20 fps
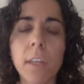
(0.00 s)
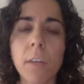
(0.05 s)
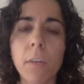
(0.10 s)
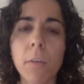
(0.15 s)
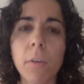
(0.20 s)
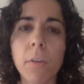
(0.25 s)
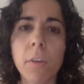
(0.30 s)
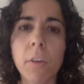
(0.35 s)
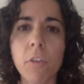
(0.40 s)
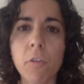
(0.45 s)

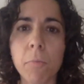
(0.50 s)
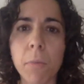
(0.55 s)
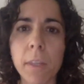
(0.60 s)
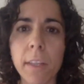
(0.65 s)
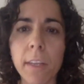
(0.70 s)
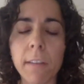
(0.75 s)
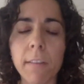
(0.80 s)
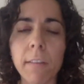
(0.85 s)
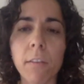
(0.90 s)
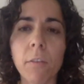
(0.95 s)
research
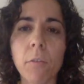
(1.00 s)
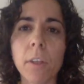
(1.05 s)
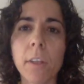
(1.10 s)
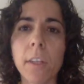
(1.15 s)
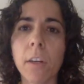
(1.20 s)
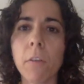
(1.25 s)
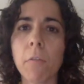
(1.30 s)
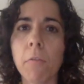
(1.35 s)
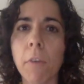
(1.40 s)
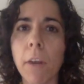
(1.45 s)
meetings during the
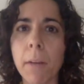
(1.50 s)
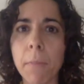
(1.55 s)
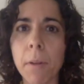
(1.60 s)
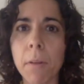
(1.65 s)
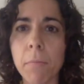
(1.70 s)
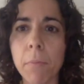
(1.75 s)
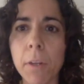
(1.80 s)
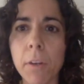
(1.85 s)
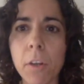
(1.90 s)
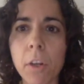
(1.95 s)

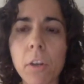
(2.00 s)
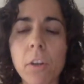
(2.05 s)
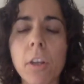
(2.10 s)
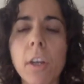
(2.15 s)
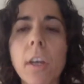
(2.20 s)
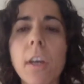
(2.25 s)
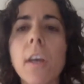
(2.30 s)
confinement period